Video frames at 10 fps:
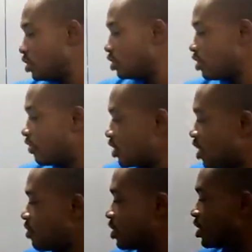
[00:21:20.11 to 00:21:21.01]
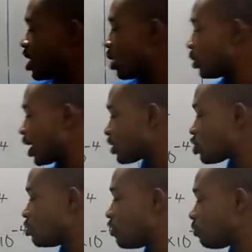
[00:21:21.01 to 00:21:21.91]
So for that reason, I would like to
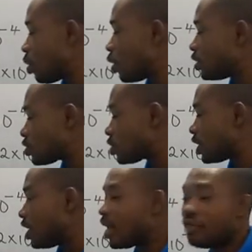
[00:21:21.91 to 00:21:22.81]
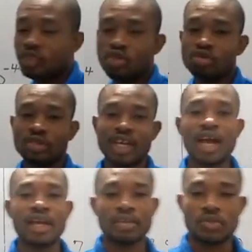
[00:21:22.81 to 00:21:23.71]
move points to the left 2
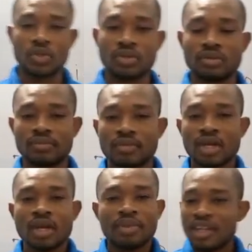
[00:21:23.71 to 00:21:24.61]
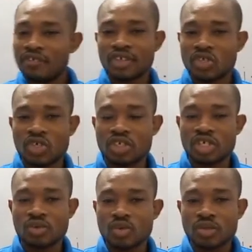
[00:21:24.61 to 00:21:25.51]
times. But if your
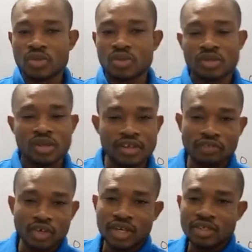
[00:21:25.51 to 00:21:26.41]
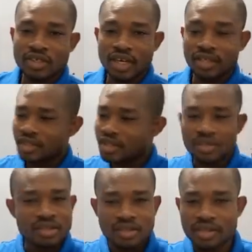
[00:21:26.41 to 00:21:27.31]
teacher wants you to leave your answer like
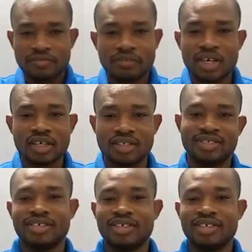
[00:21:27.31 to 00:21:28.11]
this, it's still fine.